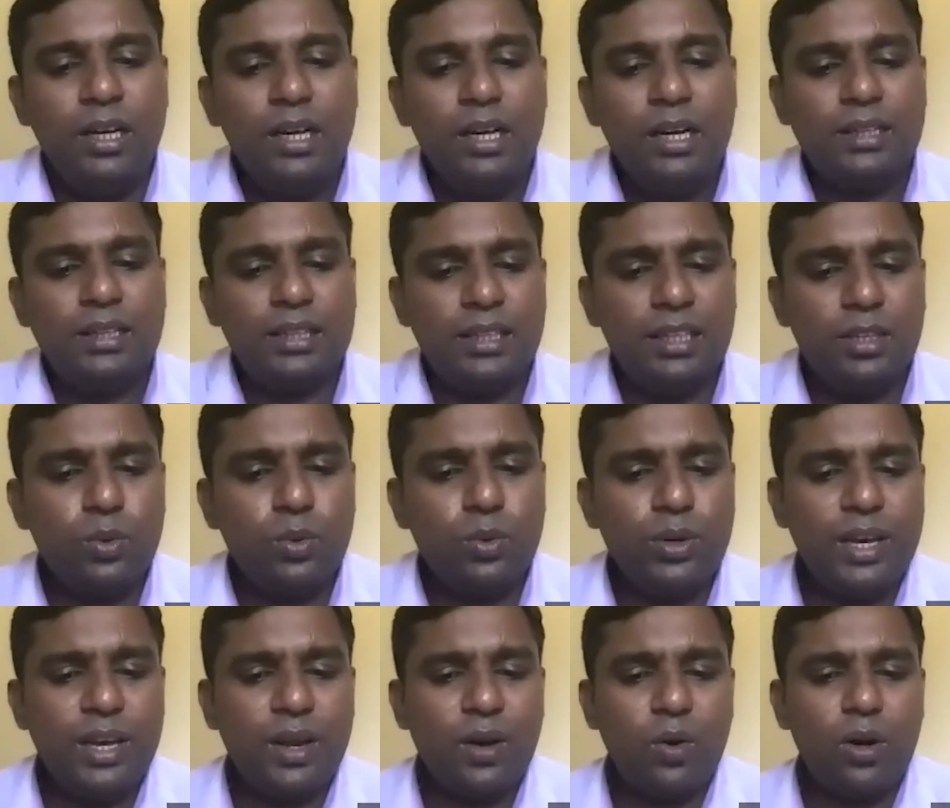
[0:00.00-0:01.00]
A
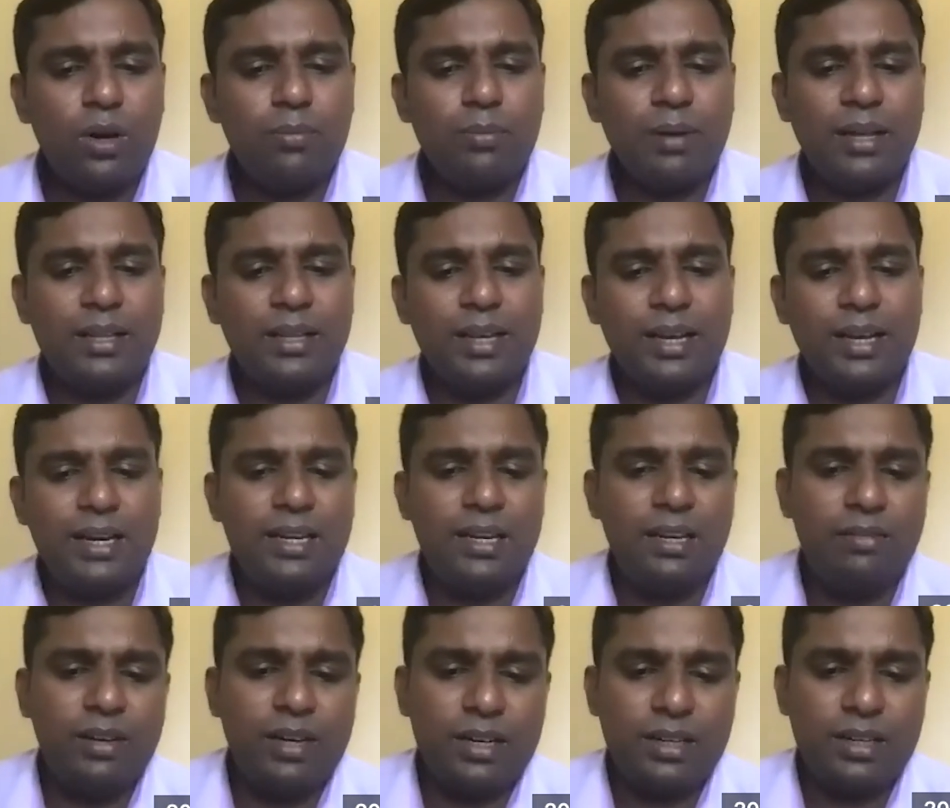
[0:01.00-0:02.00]
32-year-old mother
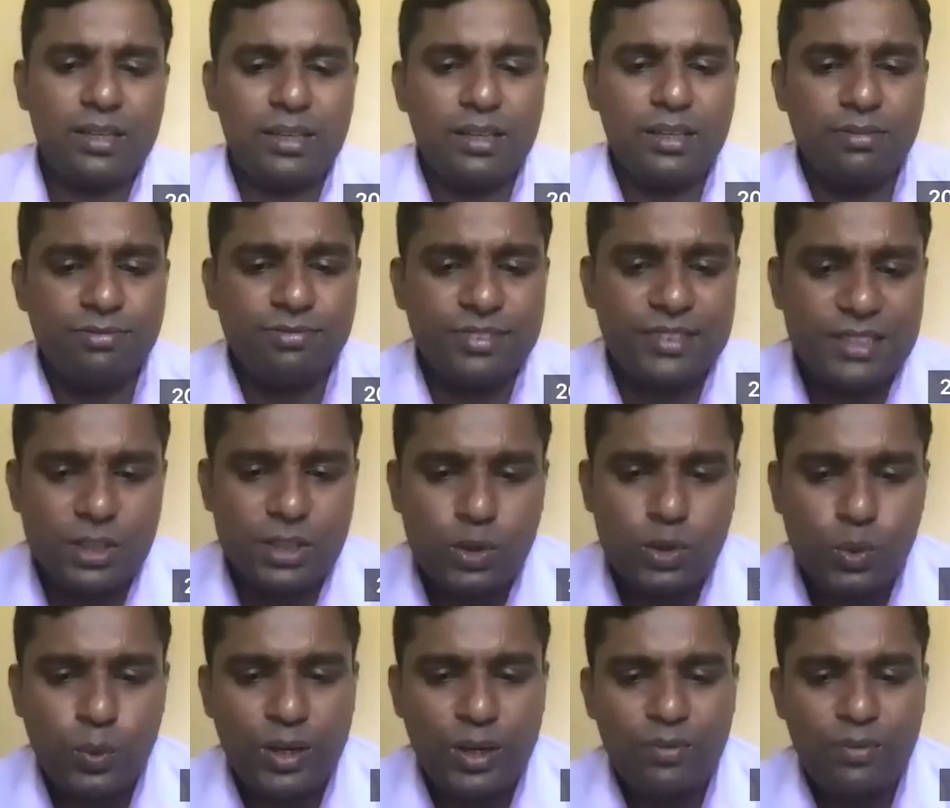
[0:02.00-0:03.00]
delivered her first
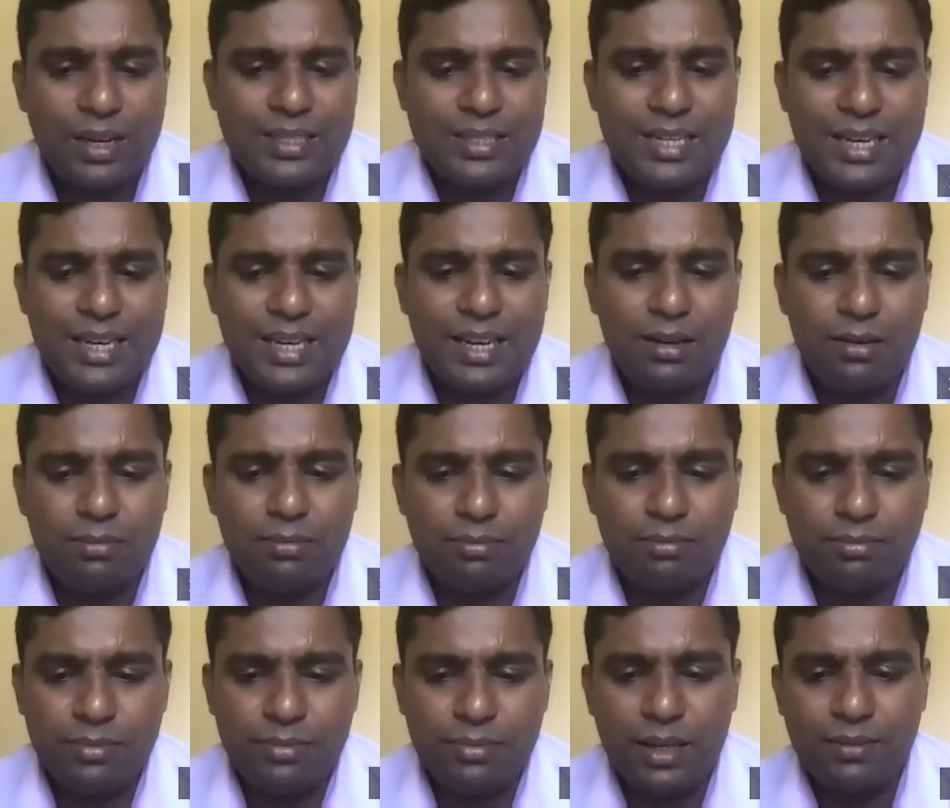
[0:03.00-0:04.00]
twin vaginal,
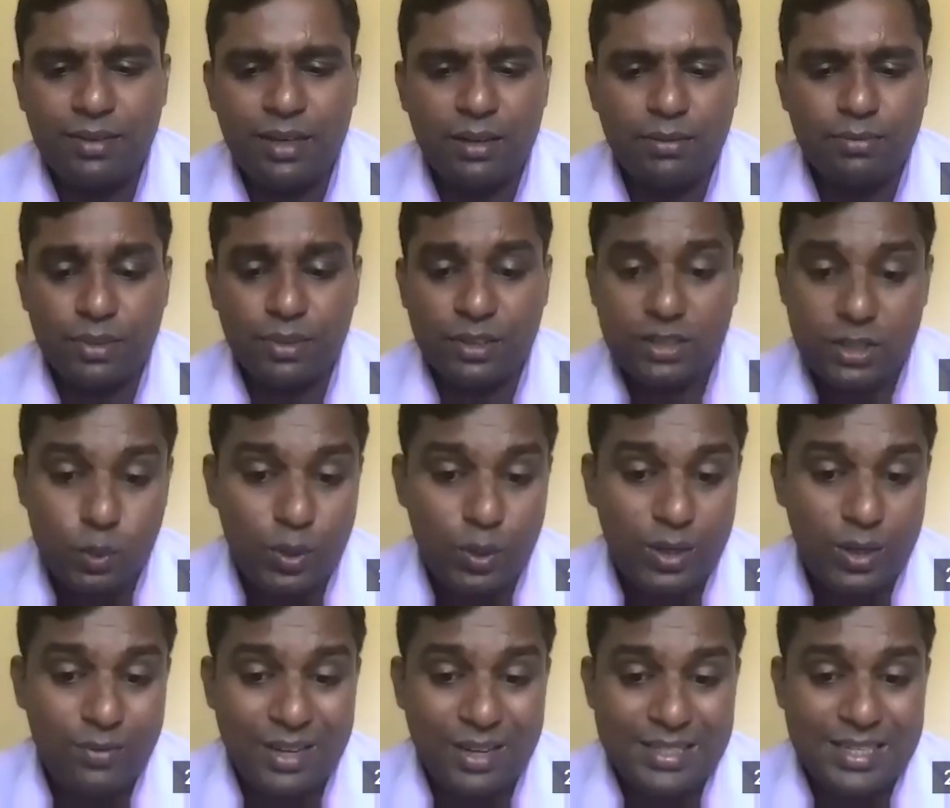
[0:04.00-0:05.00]
uh, uh first twin
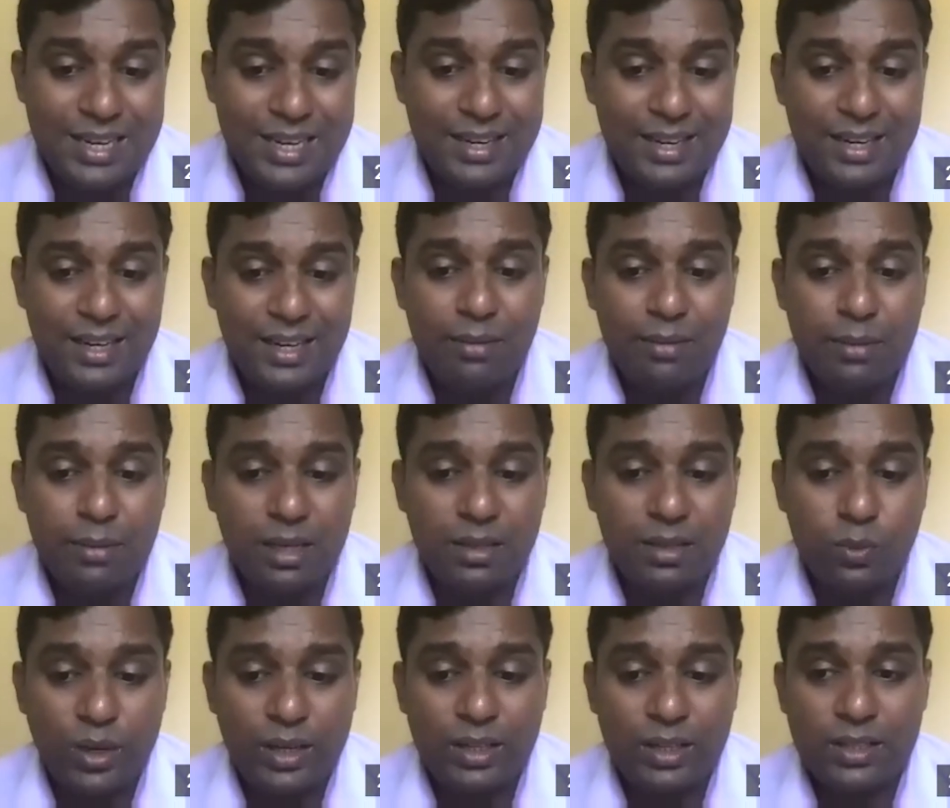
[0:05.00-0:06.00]
vaginally. Birth
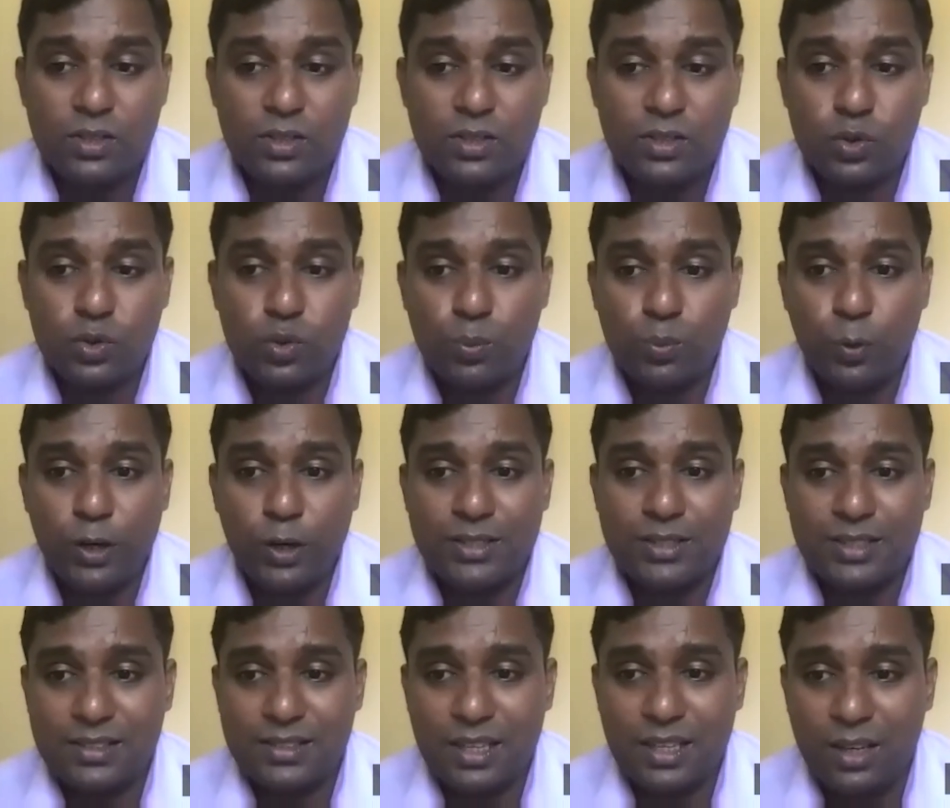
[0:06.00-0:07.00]
weight is
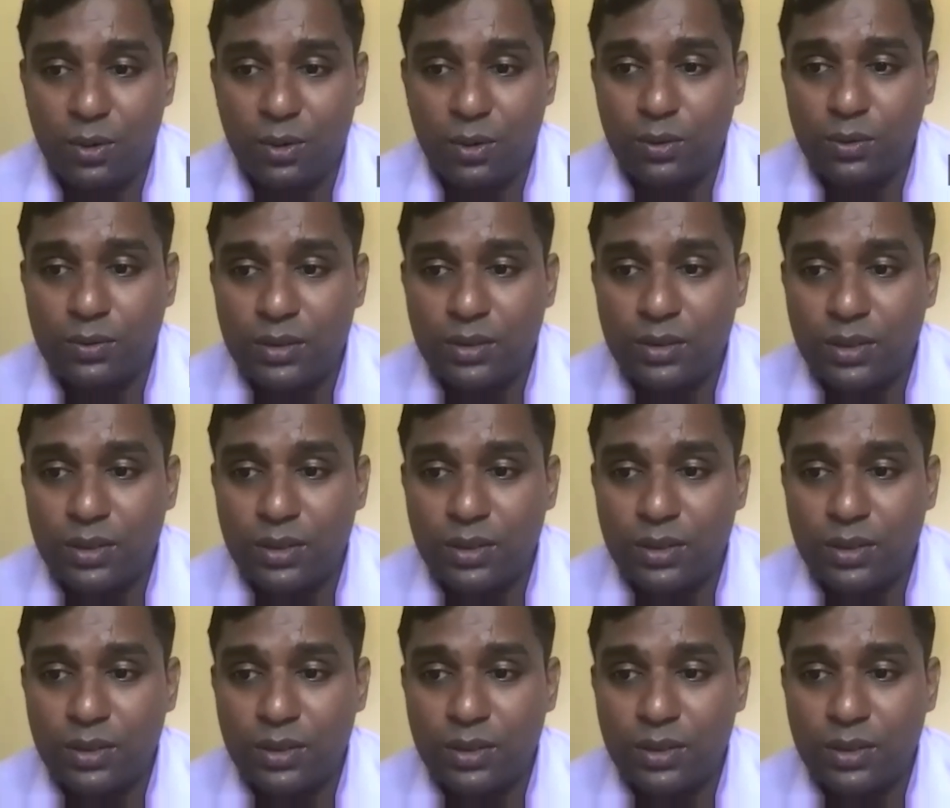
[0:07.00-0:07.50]
2.6 kilo.